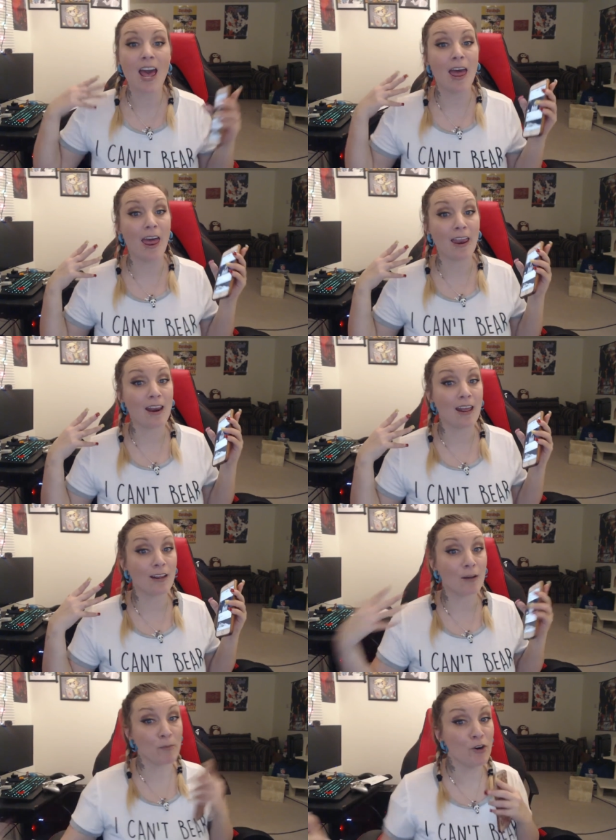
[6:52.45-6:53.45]
and
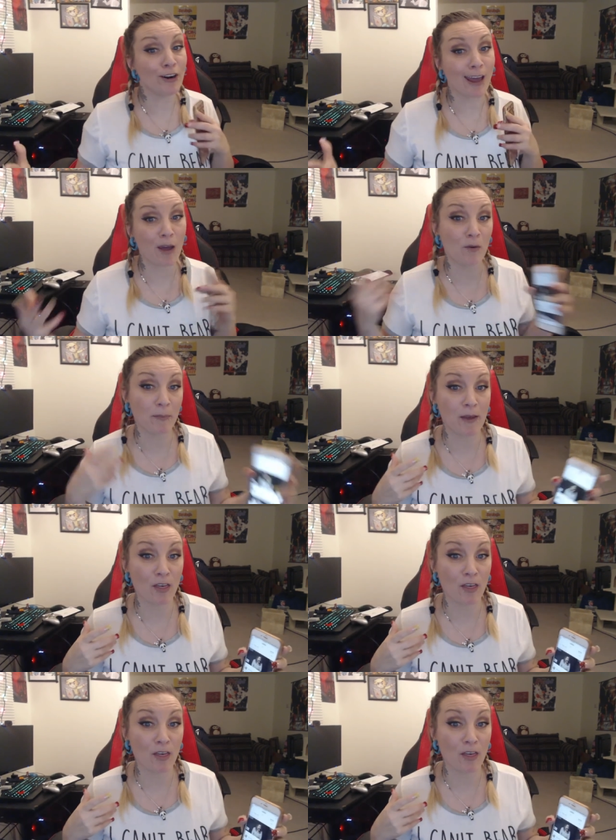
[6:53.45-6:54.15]
communicate with